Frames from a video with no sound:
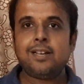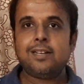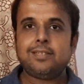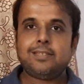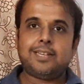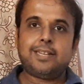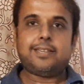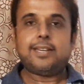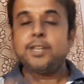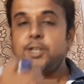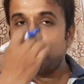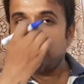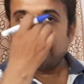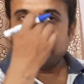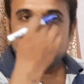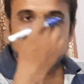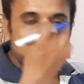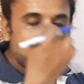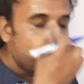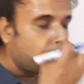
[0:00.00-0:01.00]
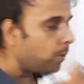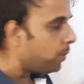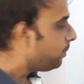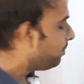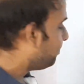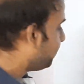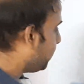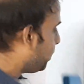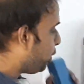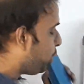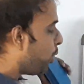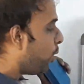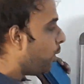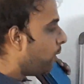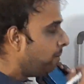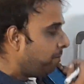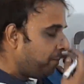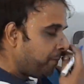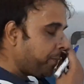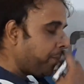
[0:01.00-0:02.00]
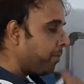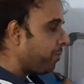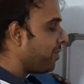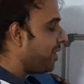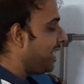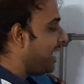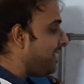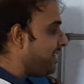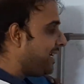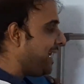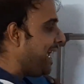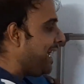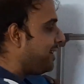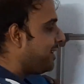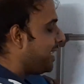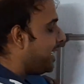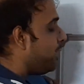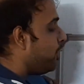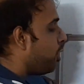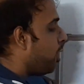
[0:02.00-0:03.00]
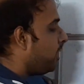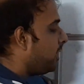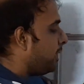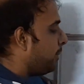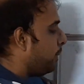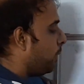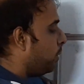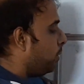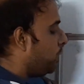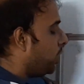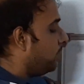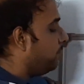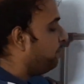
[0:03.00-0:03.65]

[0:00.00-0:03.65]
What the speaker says: The gist of the show, it says, it talks about